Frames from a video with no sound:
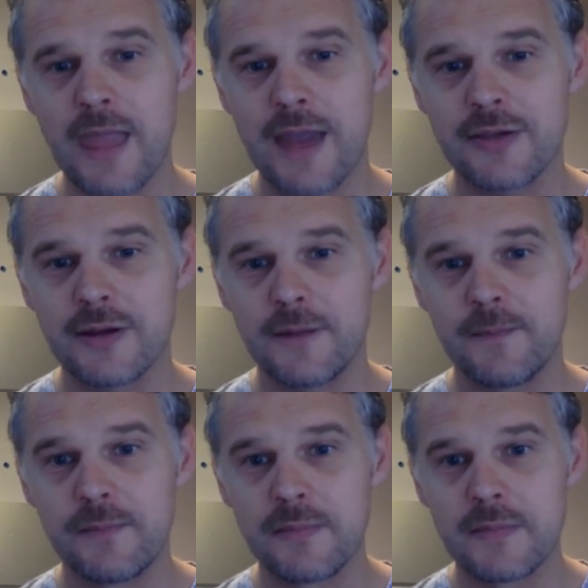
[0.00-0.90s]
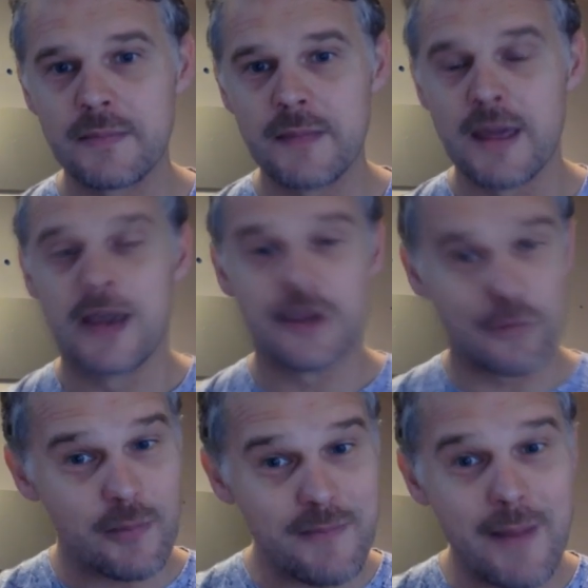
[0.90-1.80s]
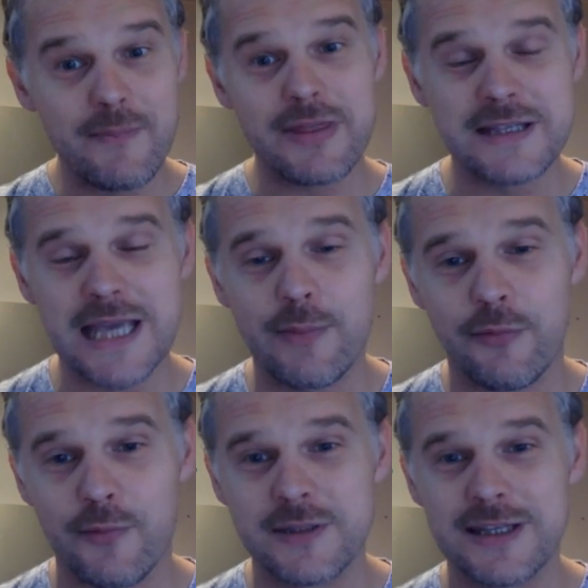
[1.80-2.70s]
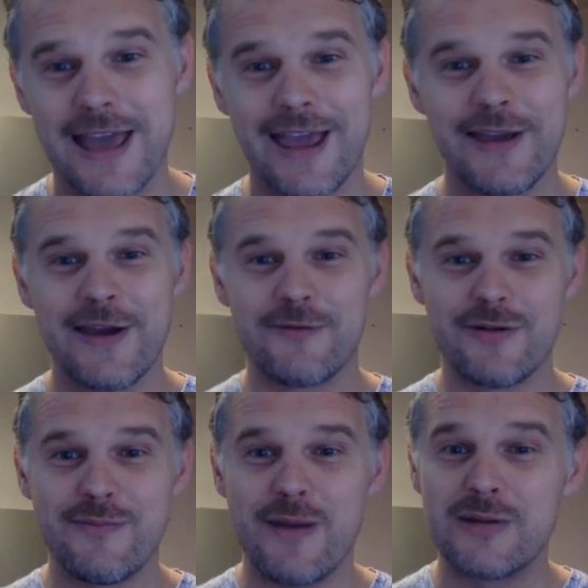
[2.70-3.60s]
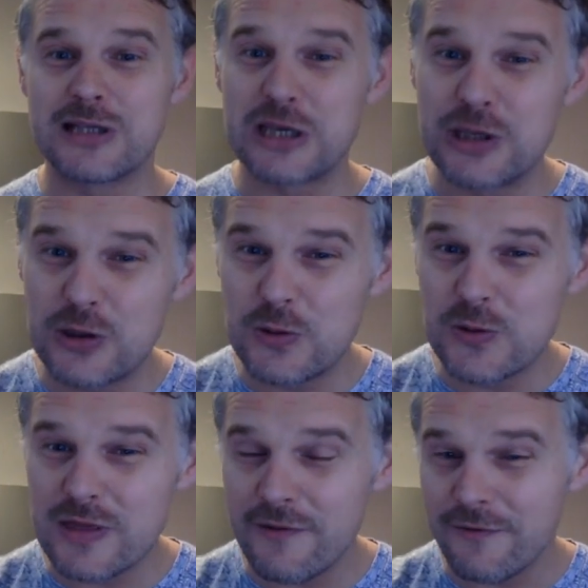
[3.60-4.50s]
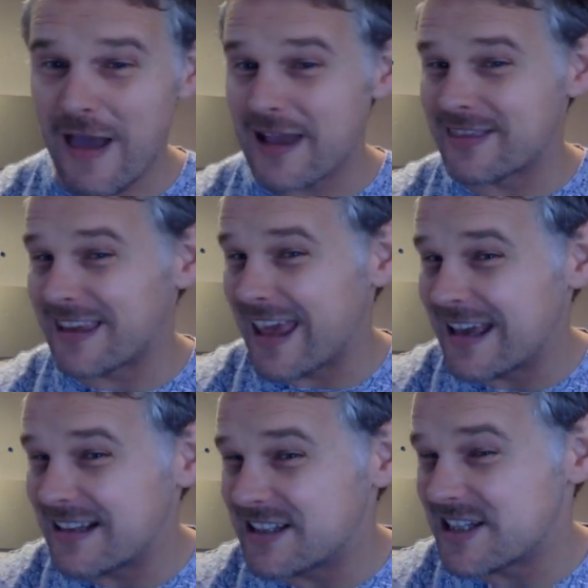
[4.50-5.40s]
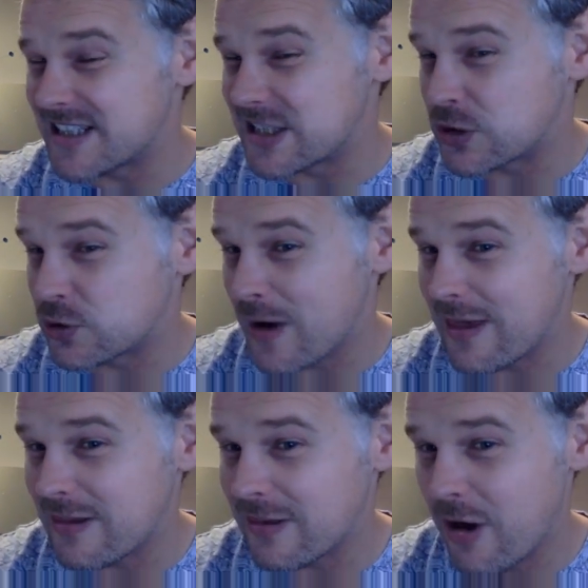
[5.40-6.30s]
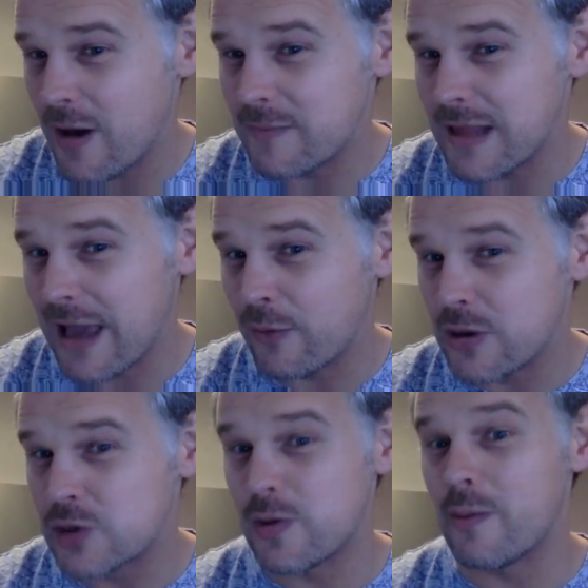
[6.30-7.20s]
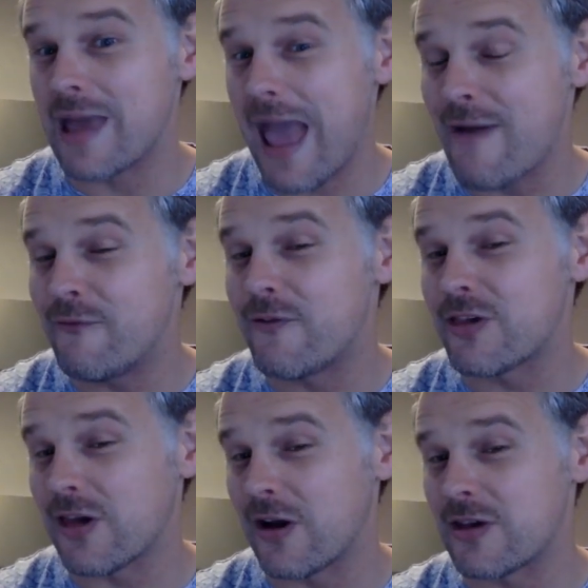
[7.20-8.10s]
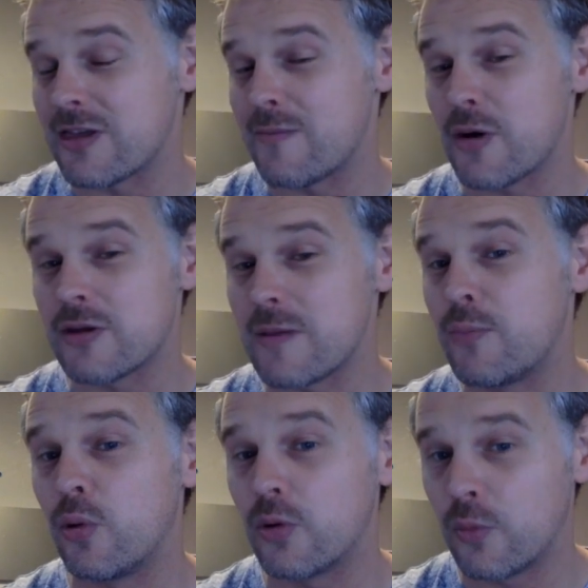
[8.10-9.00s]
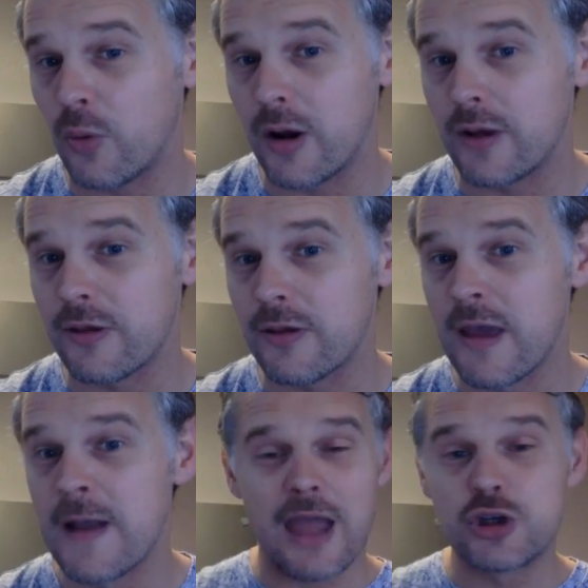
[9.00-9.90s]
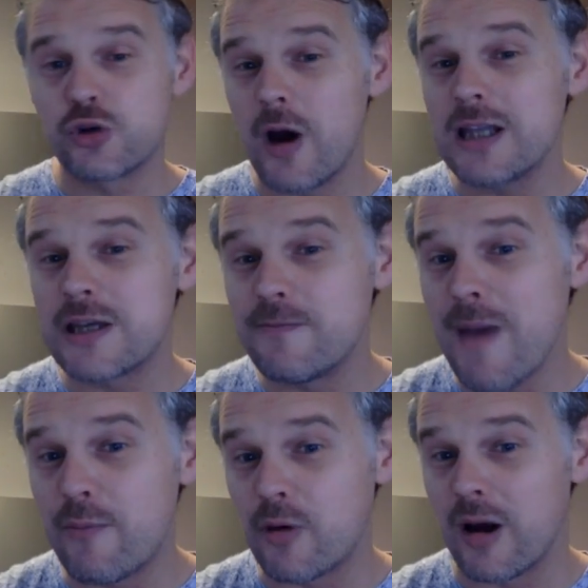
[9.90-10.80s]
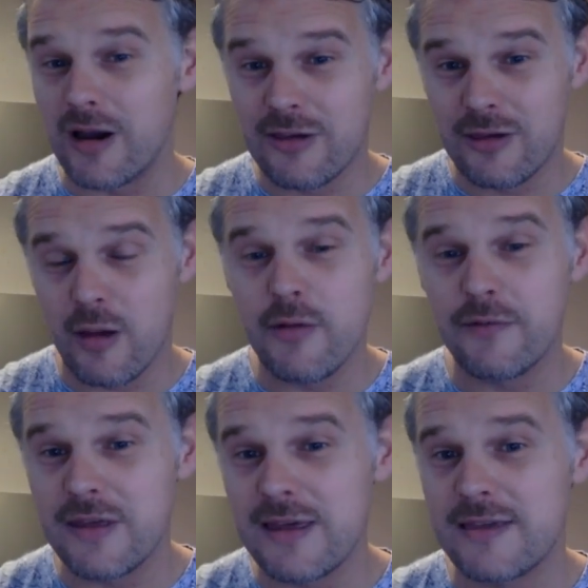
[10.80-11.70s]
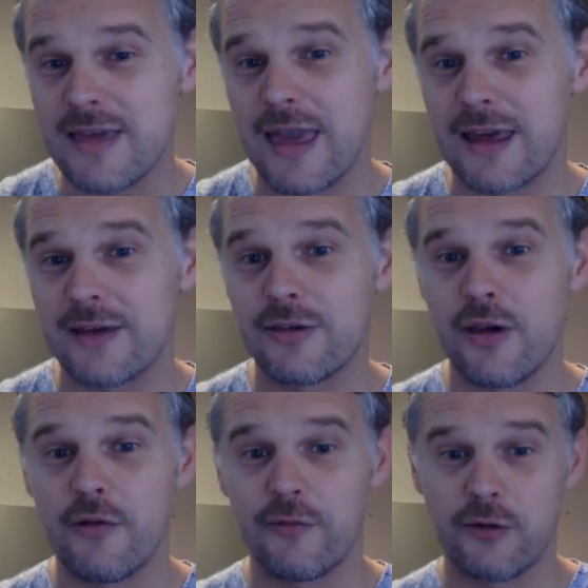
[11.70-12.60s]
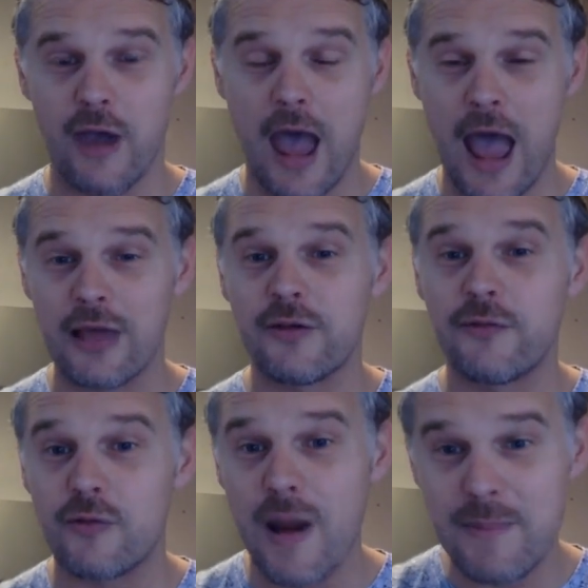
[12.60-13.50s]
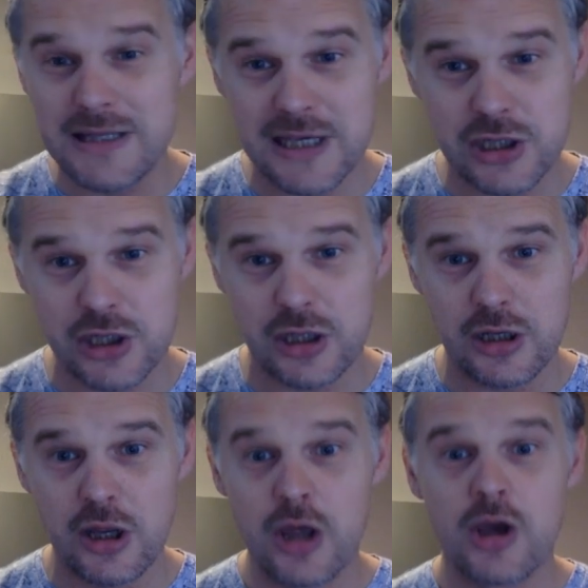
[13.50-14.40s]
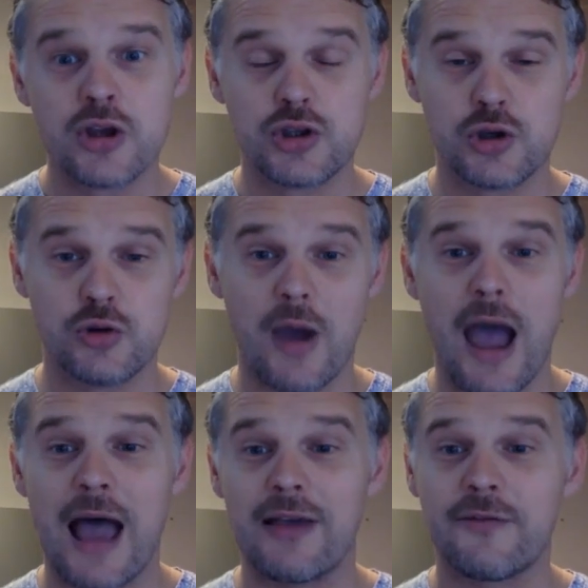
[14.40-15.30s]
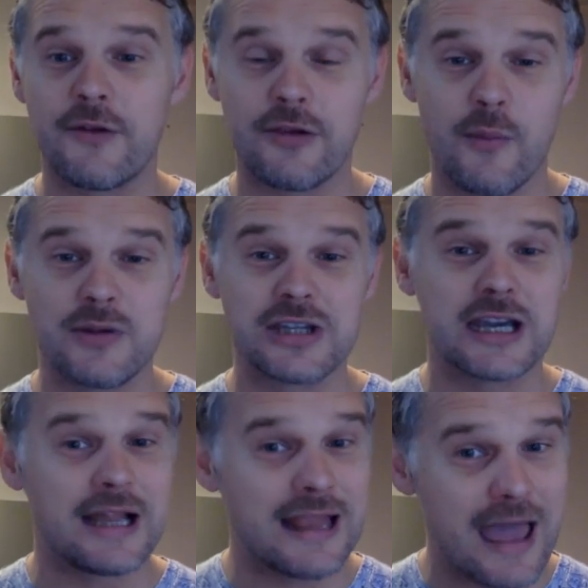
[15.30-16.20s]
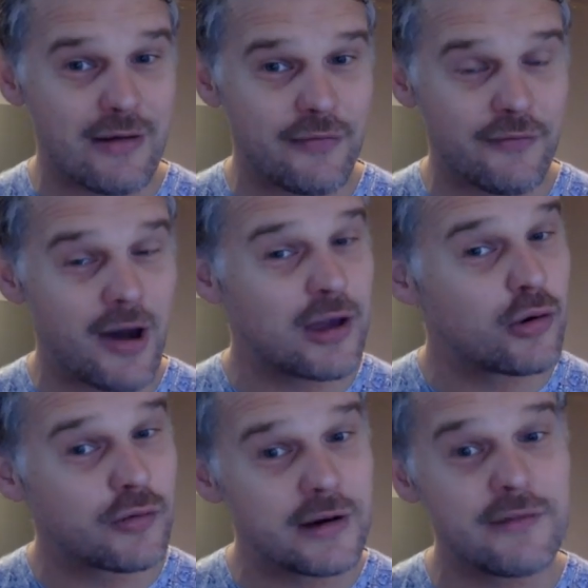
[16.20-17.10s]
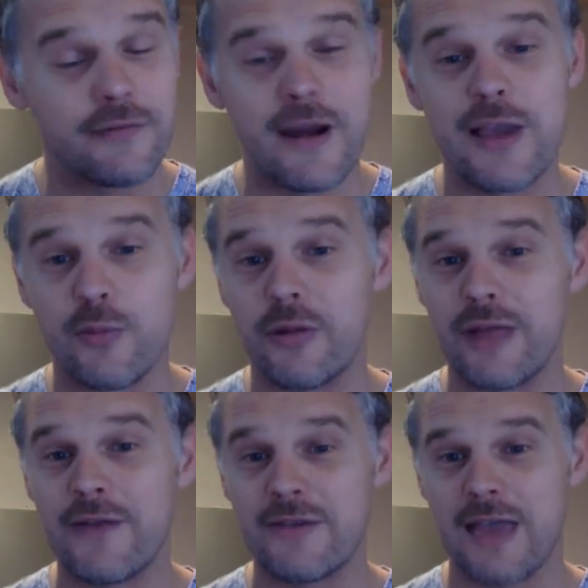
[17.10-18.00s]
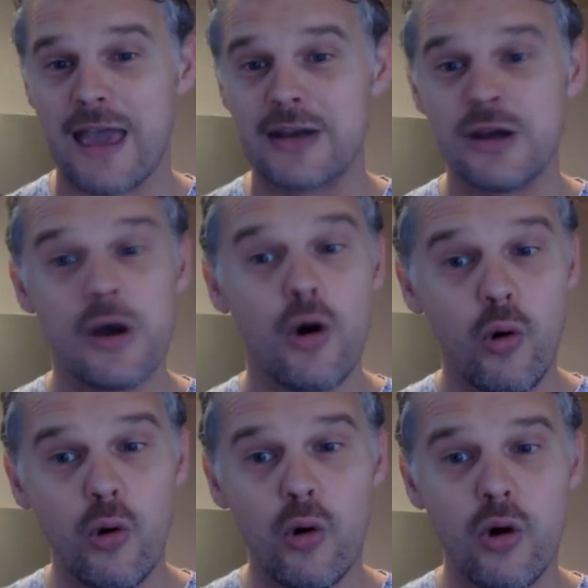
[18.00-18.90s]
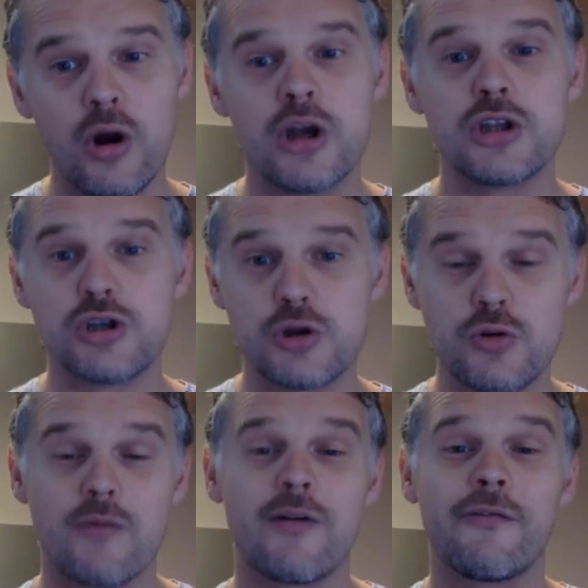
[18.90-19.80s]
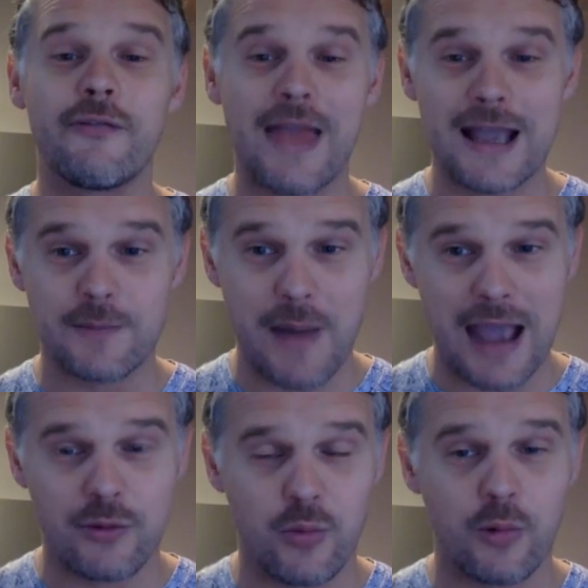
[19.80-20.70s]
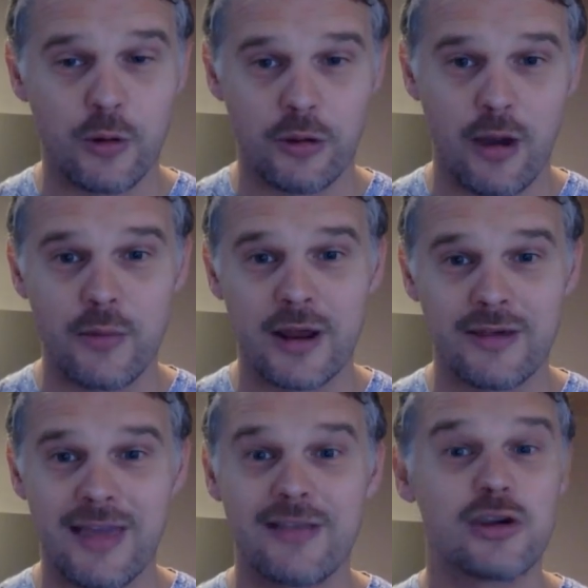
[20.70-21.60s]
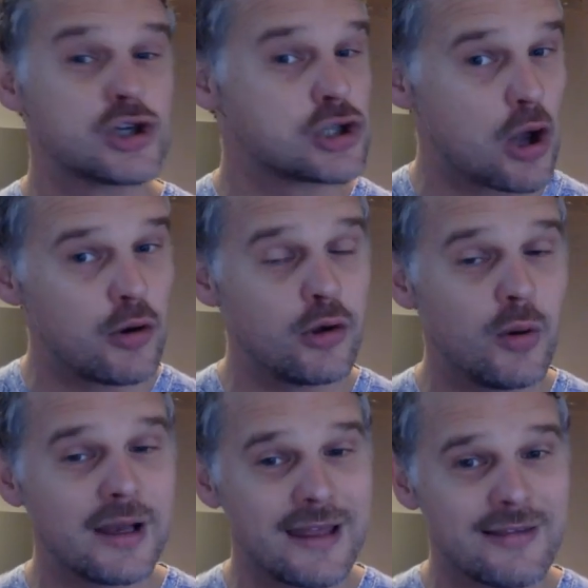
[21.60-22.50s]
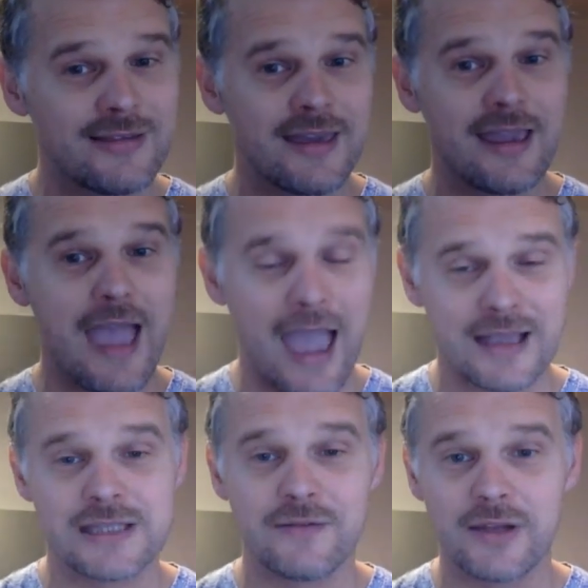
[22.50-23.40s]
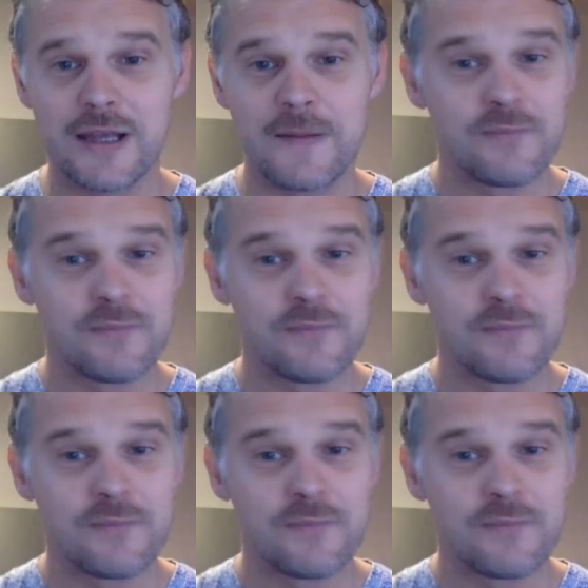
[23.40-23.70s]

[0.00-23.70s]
Excellent. So remember the tips from today. Remember to use the fact that English is a stress-timed language where we emphasize the most important words. And try to memorize some of these sayings to ask for repetition, to ask for someone to clarify or rephrase what they've said, or to reflect back what someone has said to show you are listening actively.